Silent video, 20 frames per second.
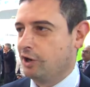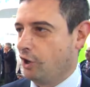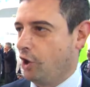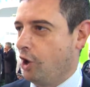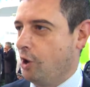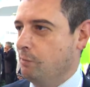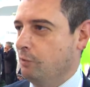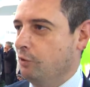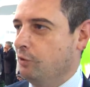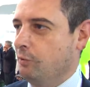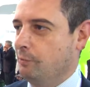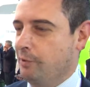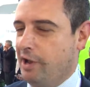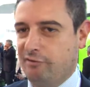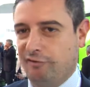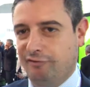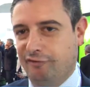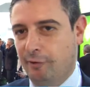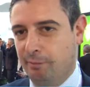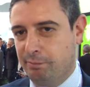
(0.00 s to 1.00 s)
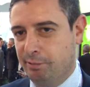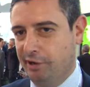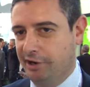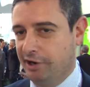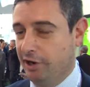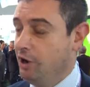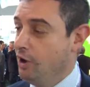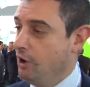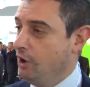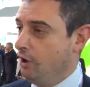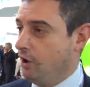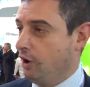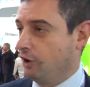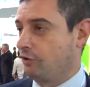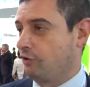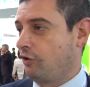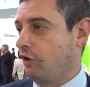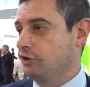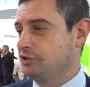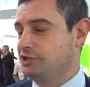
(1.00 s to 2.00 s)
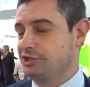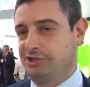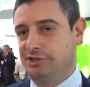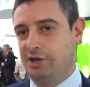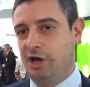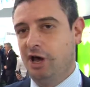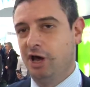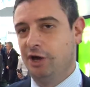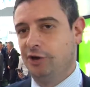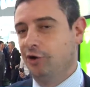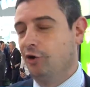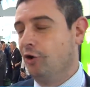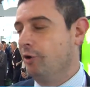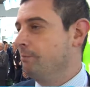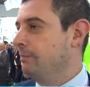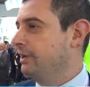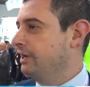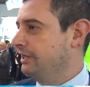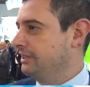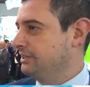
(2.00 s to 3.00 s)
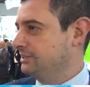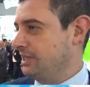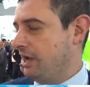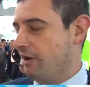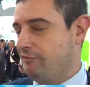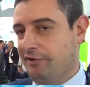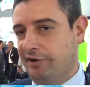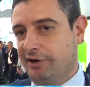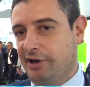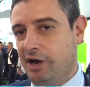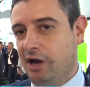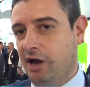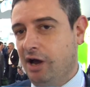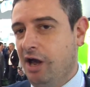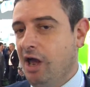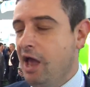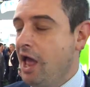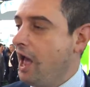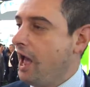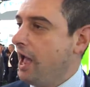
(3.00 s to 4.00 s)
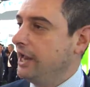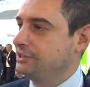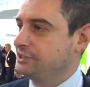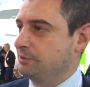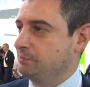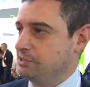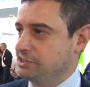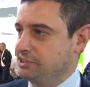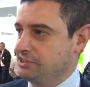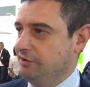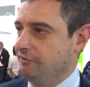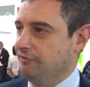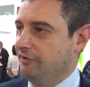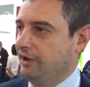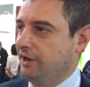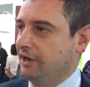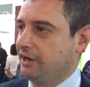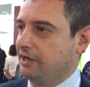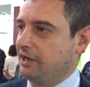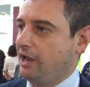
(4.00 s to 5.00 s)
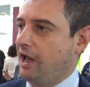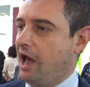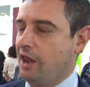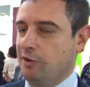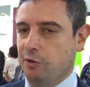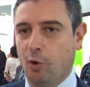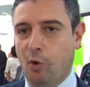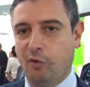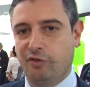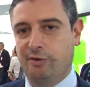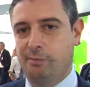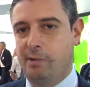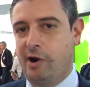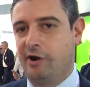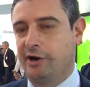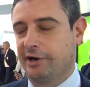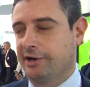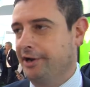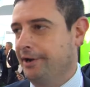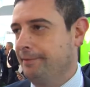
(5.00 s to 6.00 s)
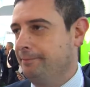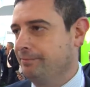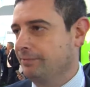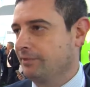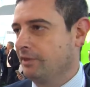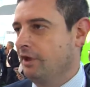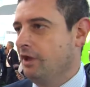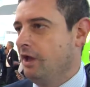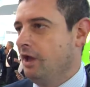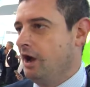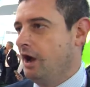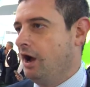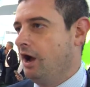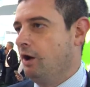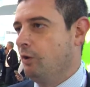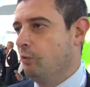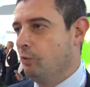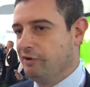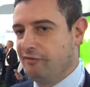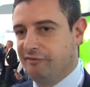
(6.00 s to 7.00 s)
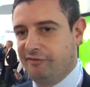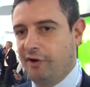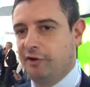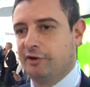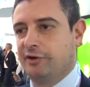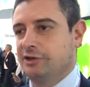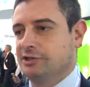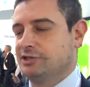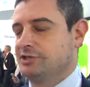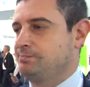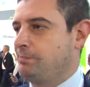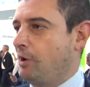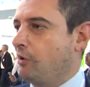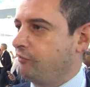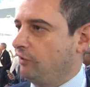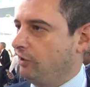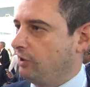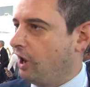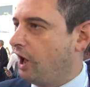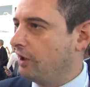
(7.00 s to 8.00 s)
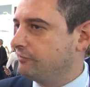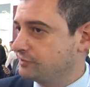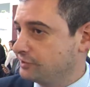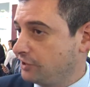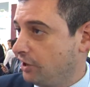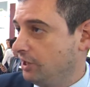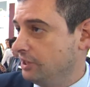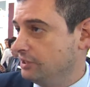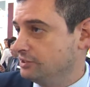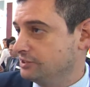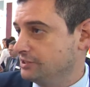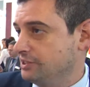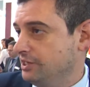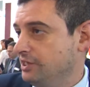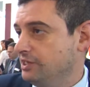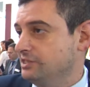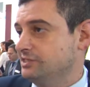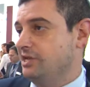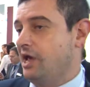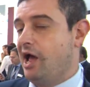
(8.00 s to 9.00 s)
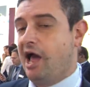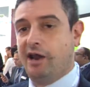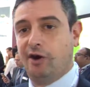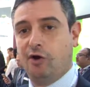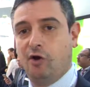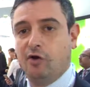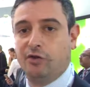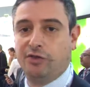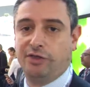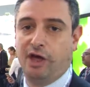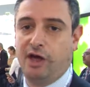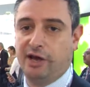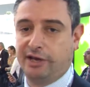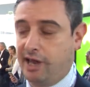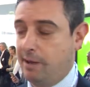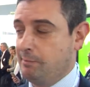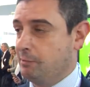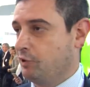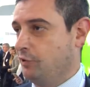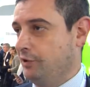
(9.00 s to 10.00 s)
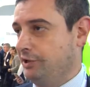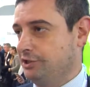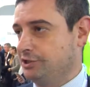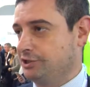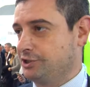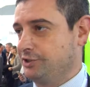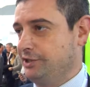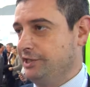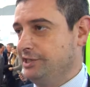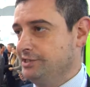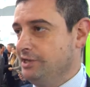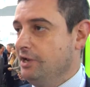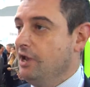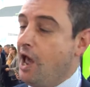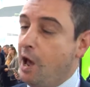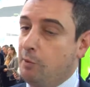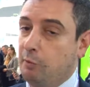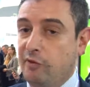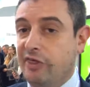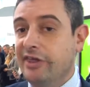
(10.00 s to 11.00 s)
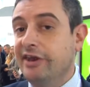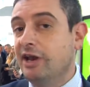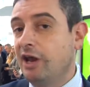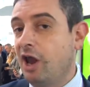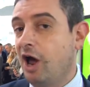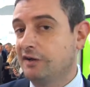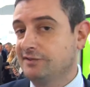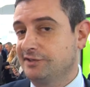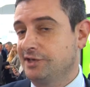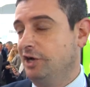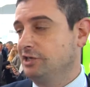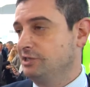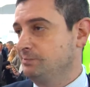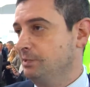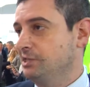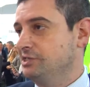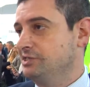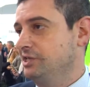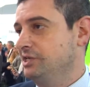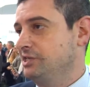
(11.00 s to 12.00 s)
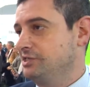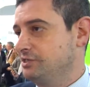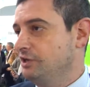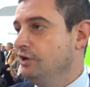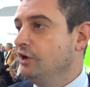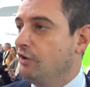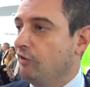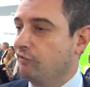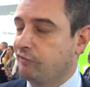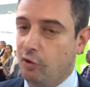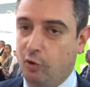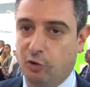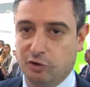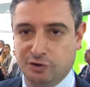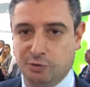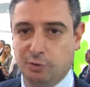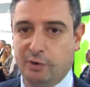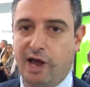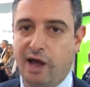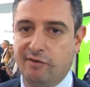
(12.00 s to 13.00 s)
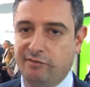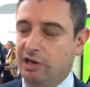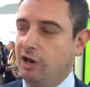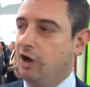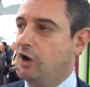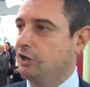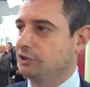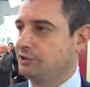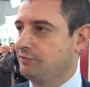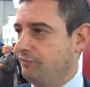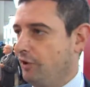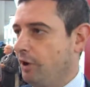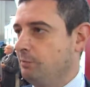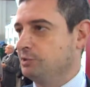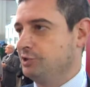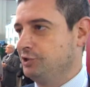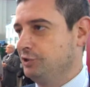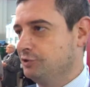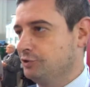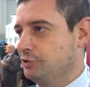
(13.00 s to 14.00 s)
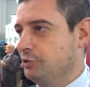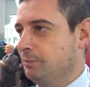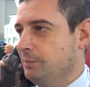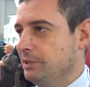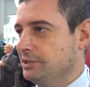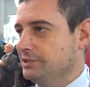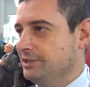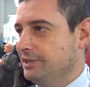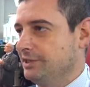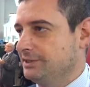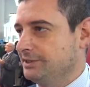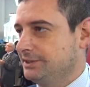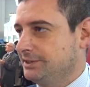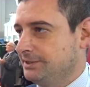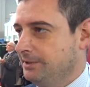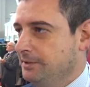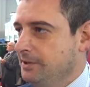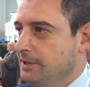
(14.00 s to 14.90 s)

global and we have a footprint across Europe, Middle East, Africa, Asia Pacific and North America. We focus both on life sciences and on the chemical industries, and within the life science business, of course, we have a large pharmaceutical business.